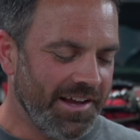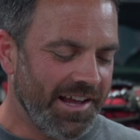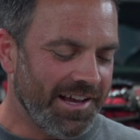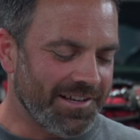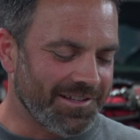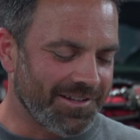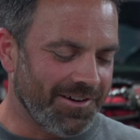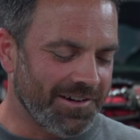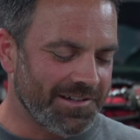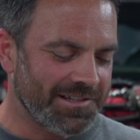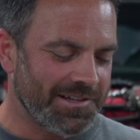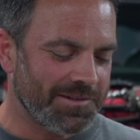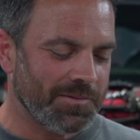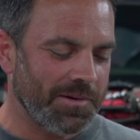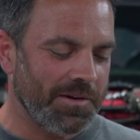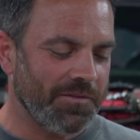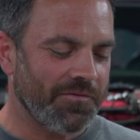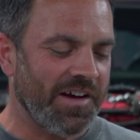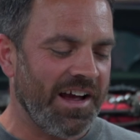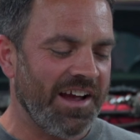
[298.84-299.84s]
As long as it's
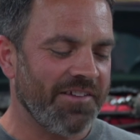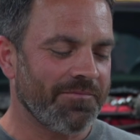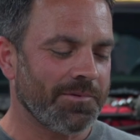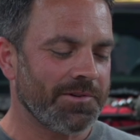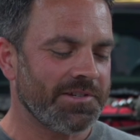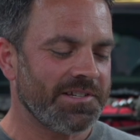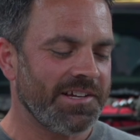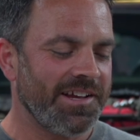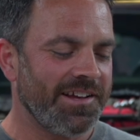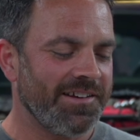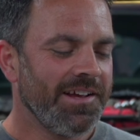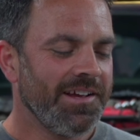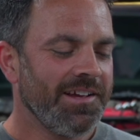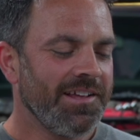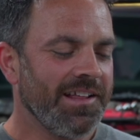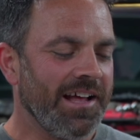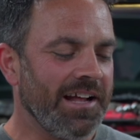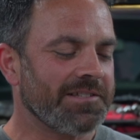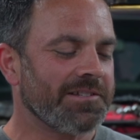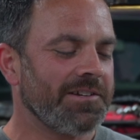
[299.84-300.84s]
within 5%,
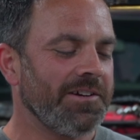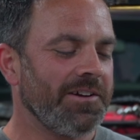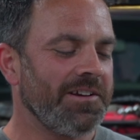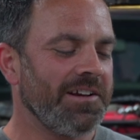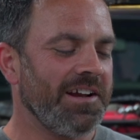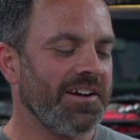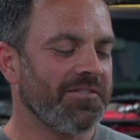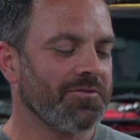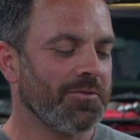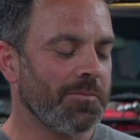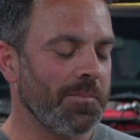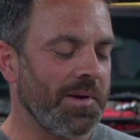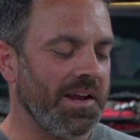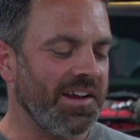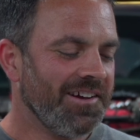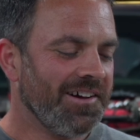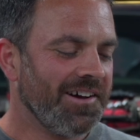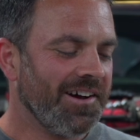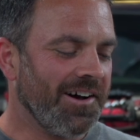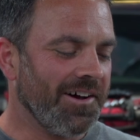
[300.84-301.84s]
that's good enough for
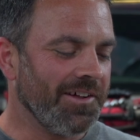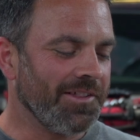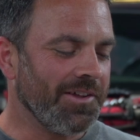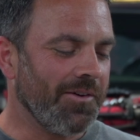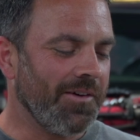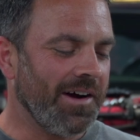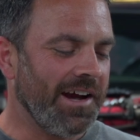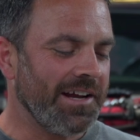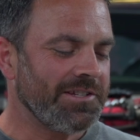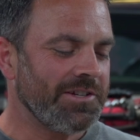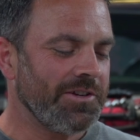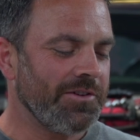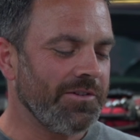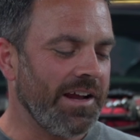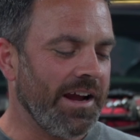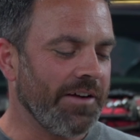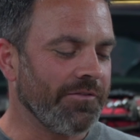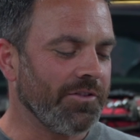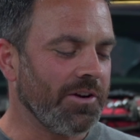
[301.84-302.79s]
me. Although I tune every